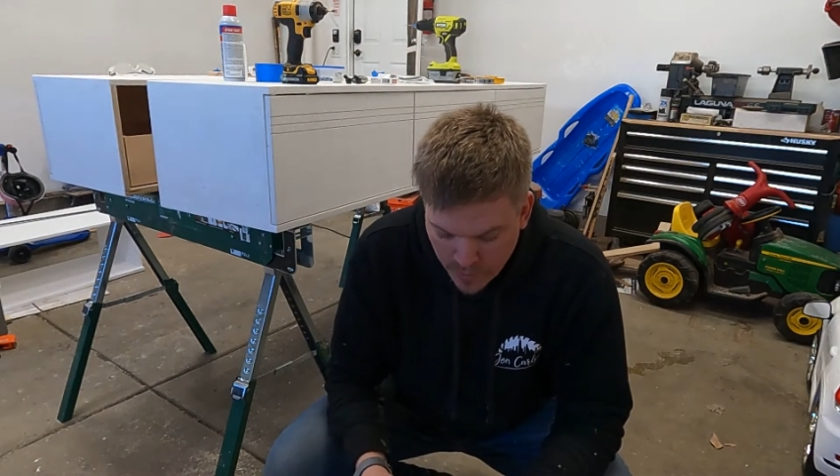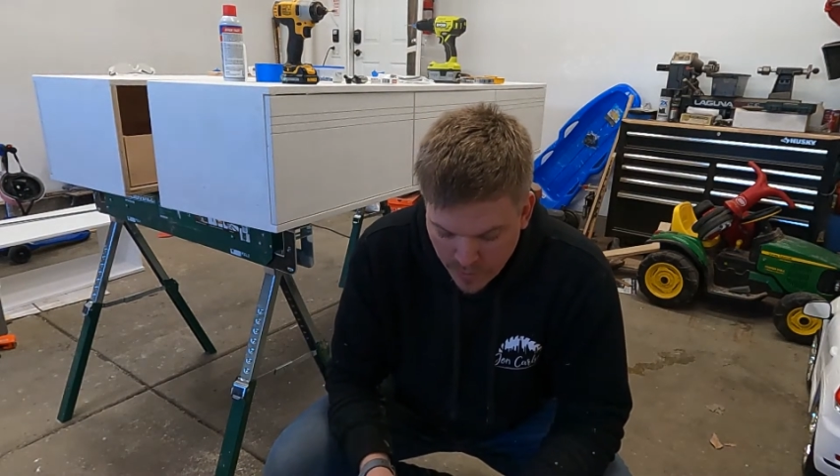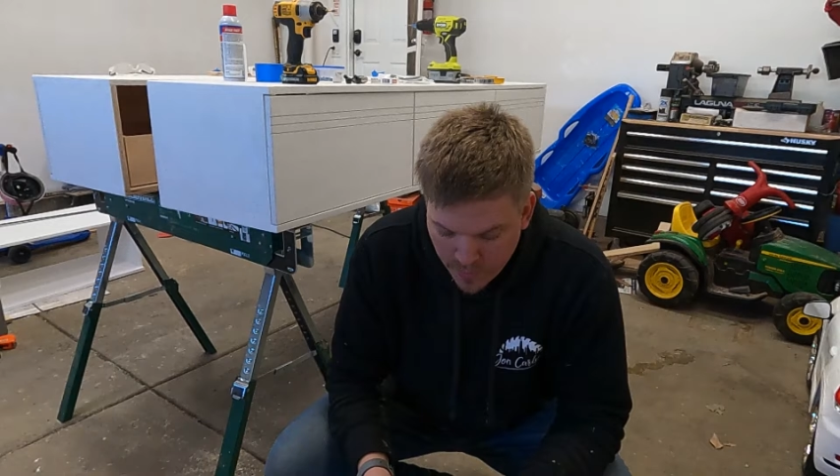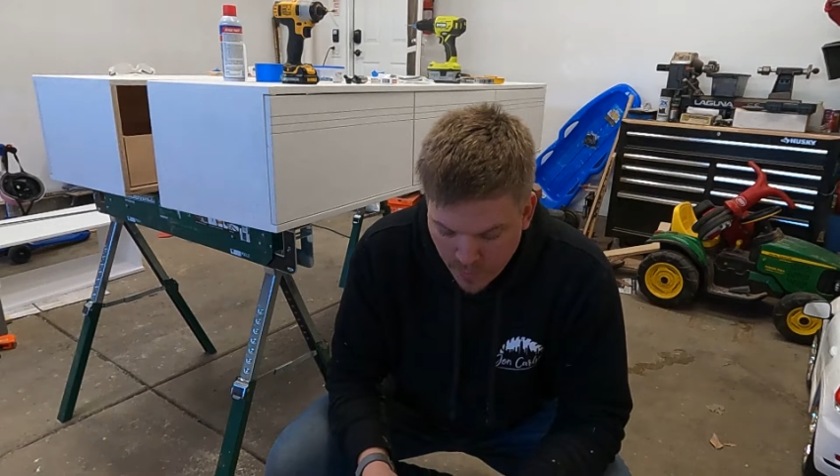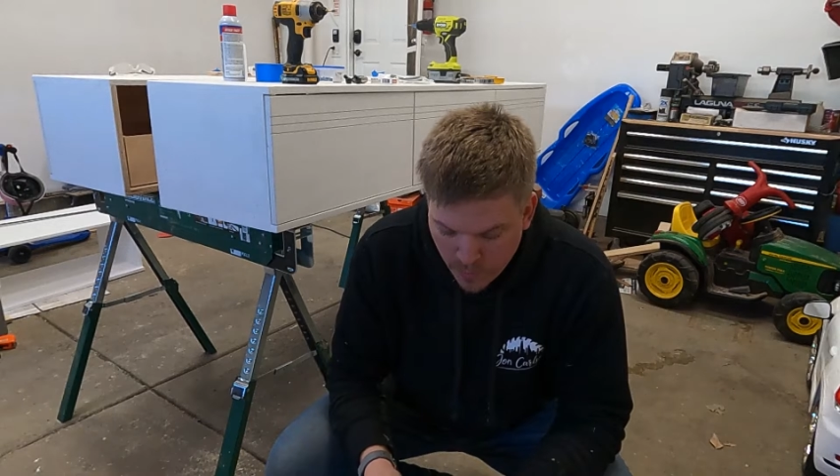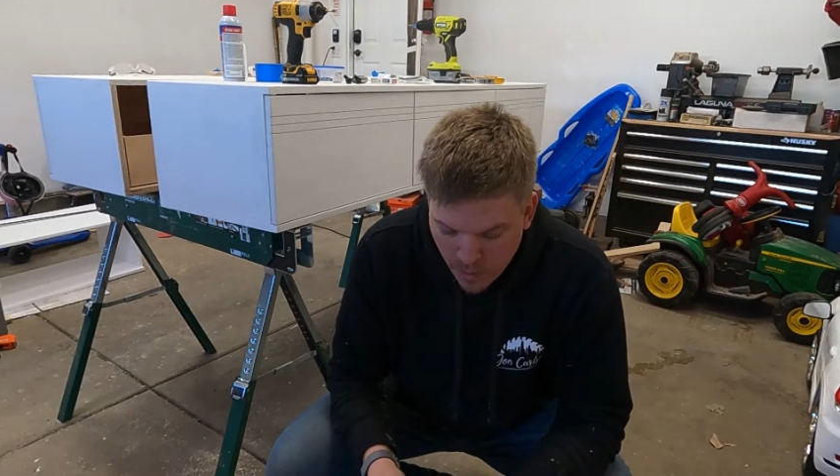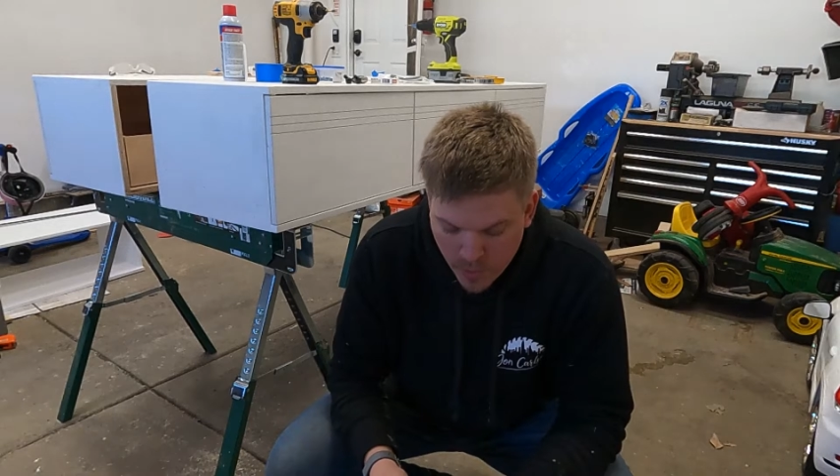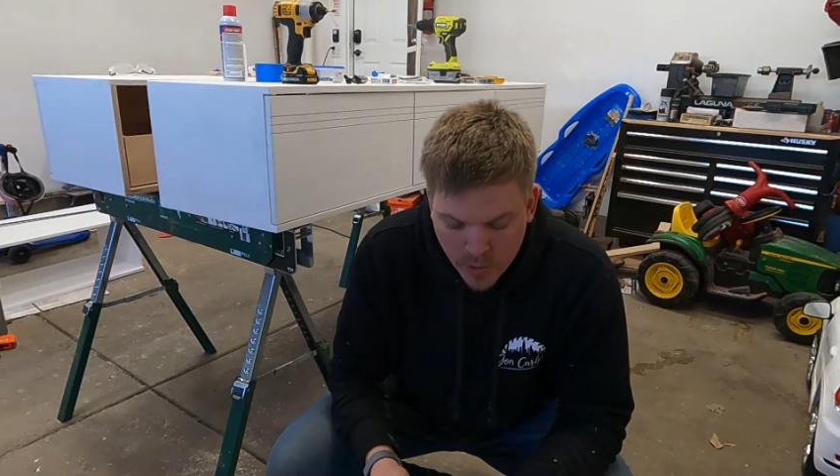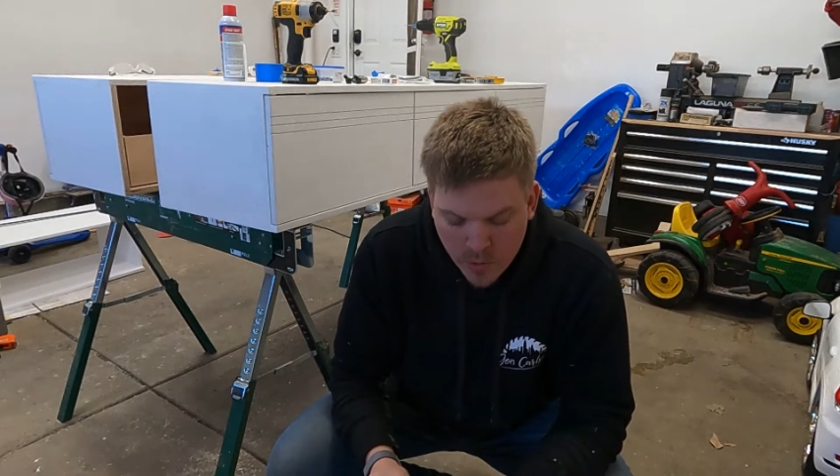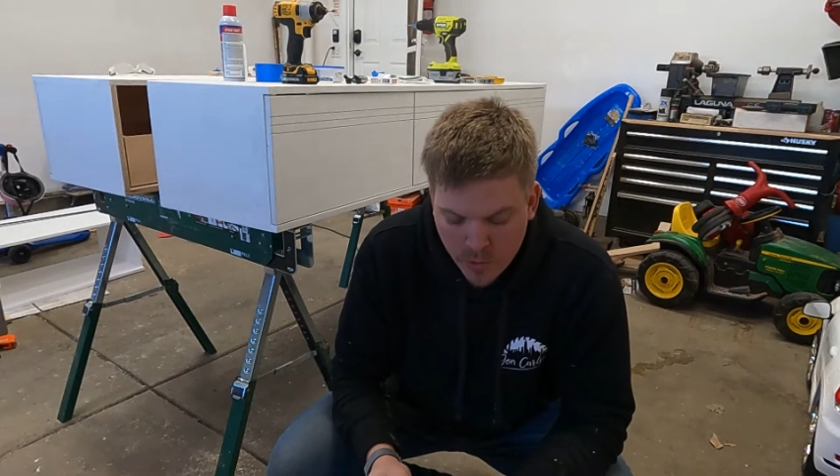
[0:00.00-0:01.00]
I think what
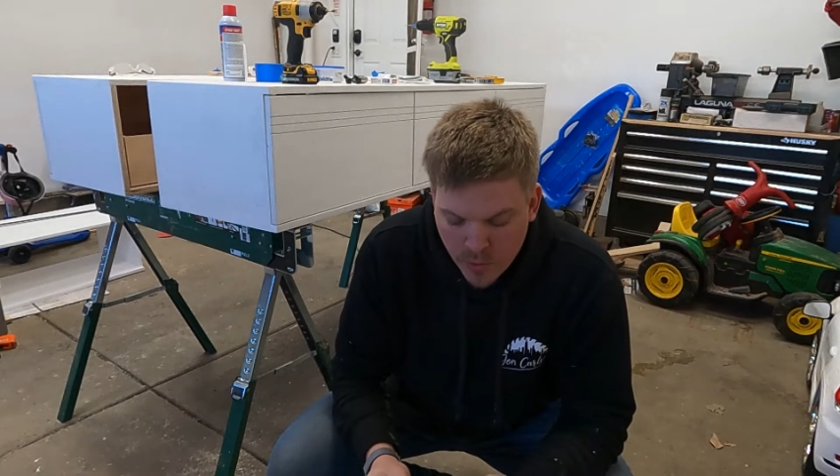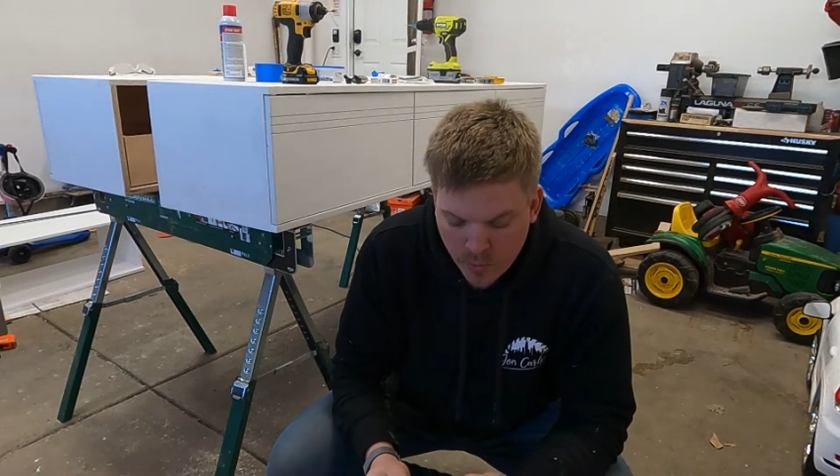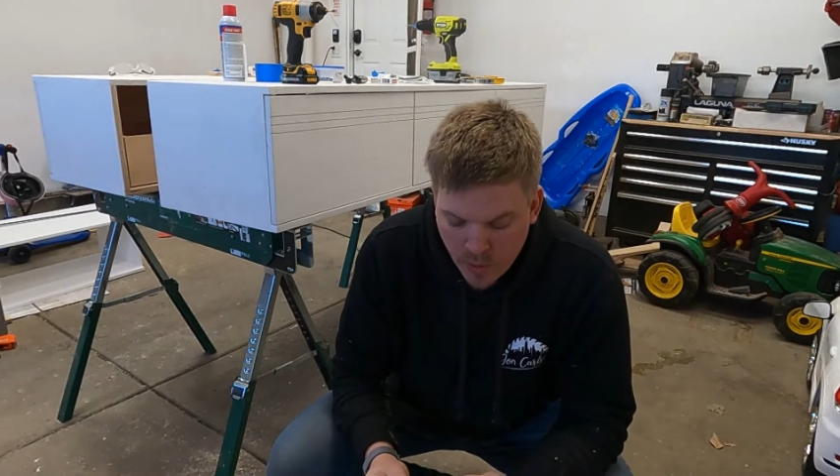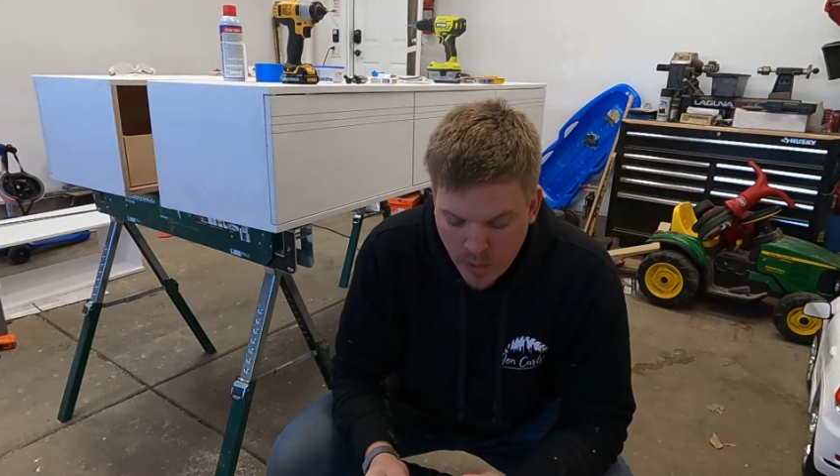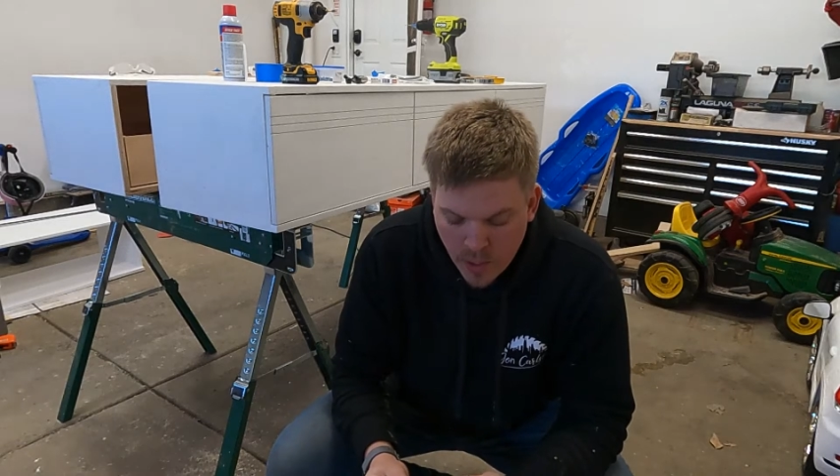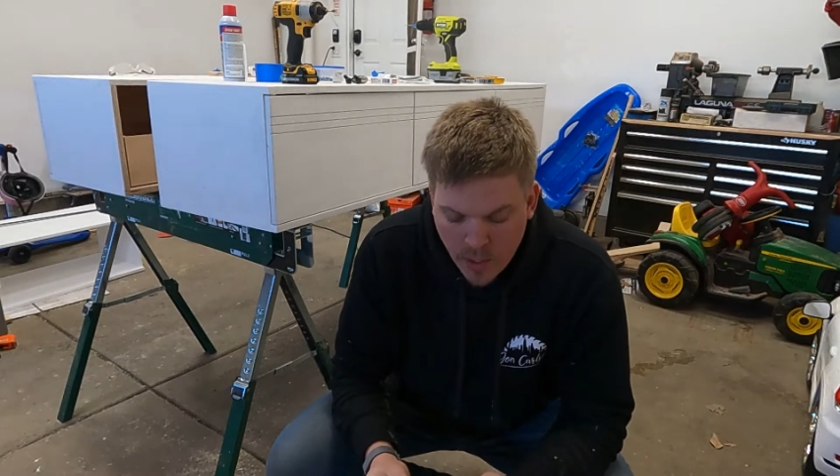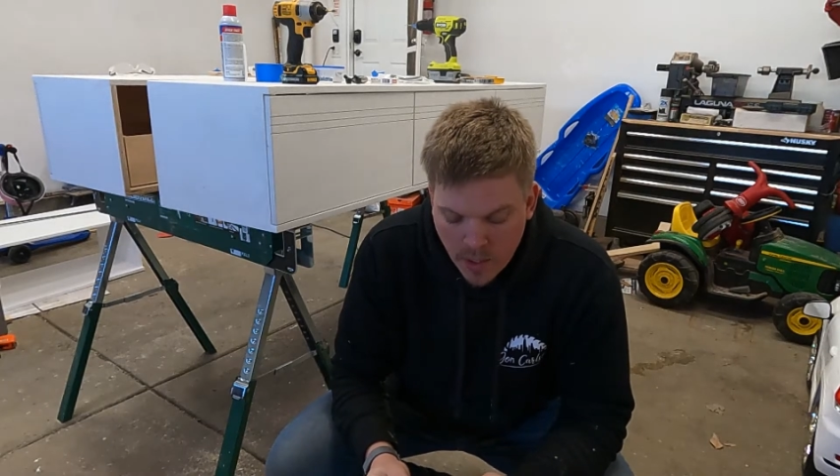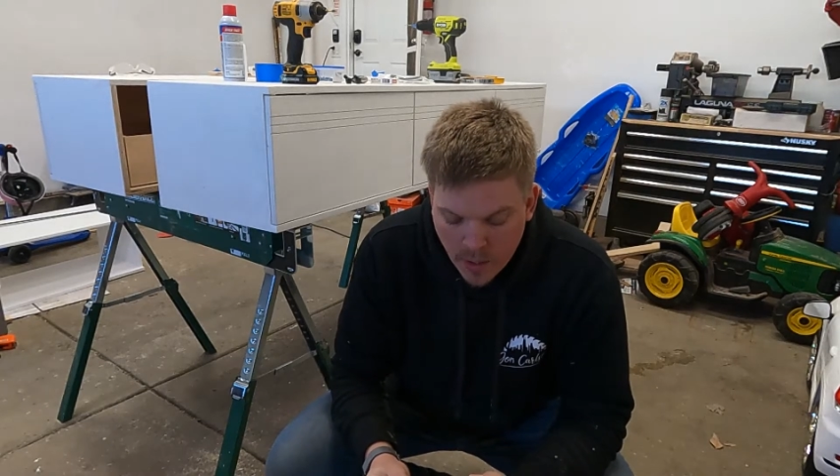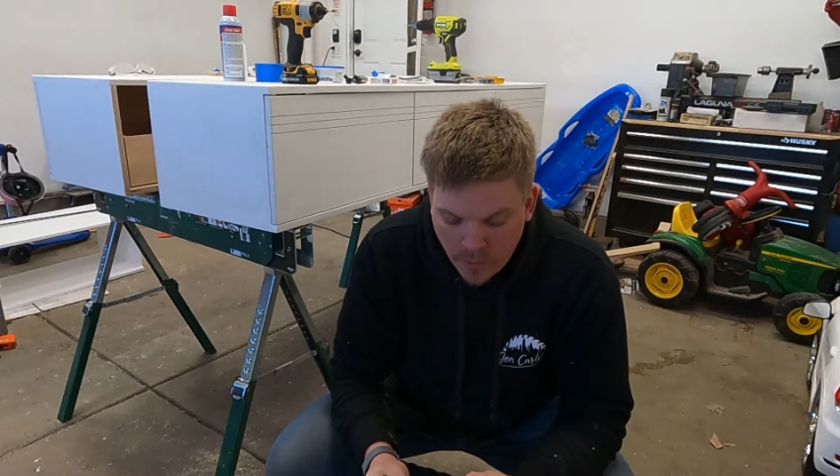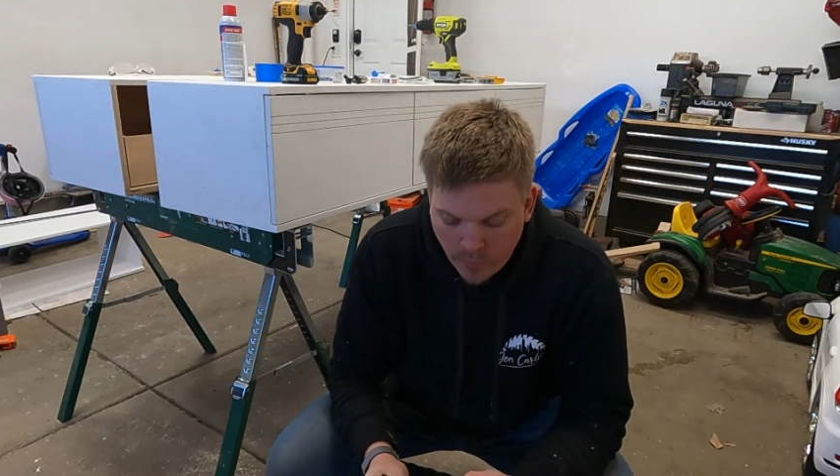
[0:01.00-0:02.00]
I'm going to do
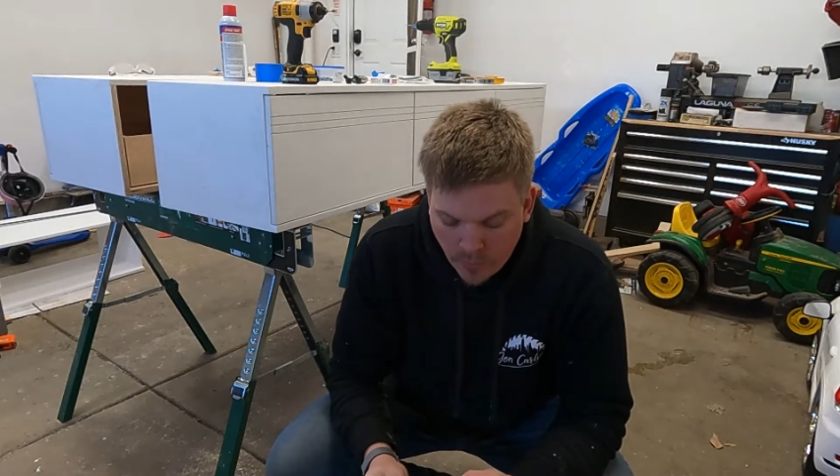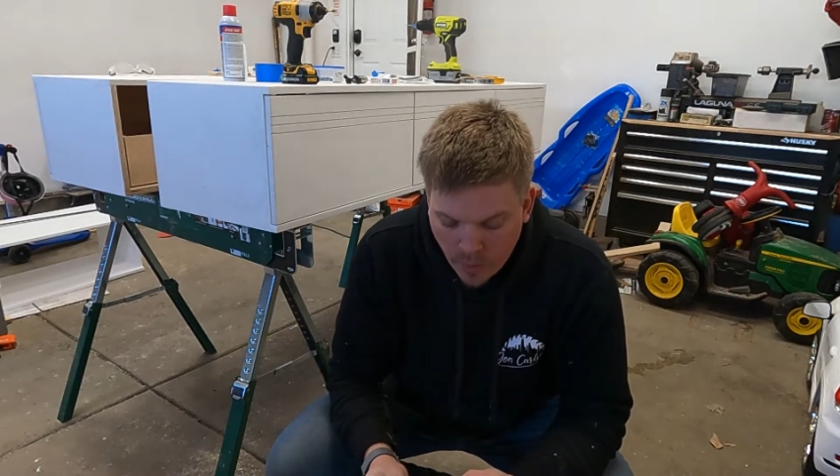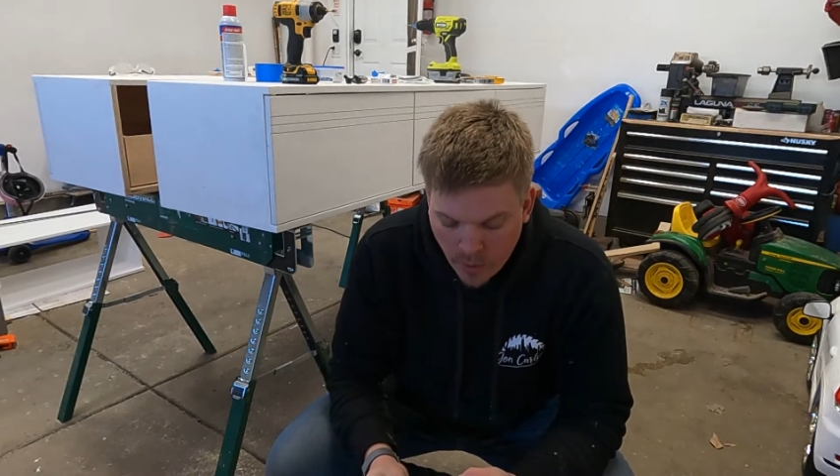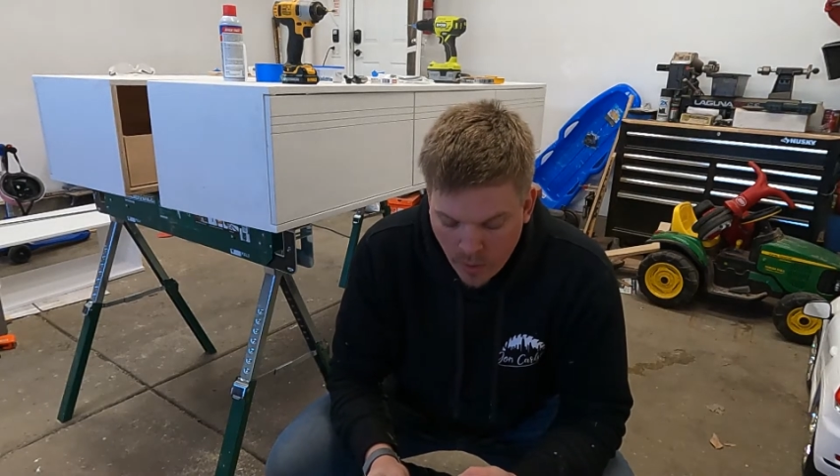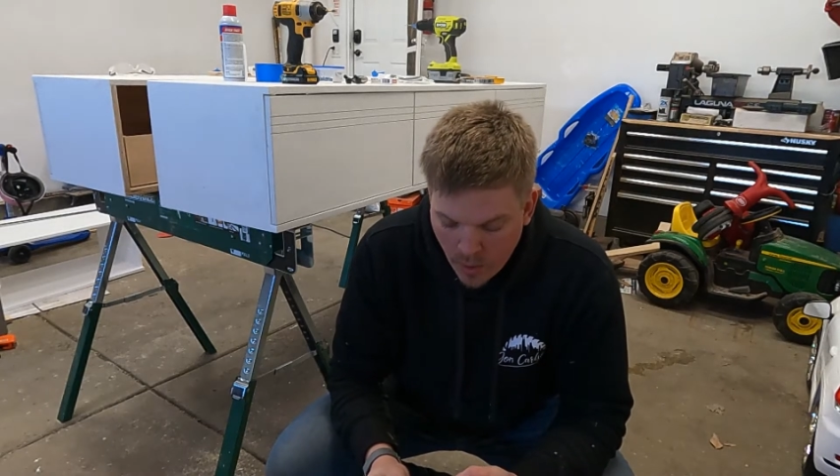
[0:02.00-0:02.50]
is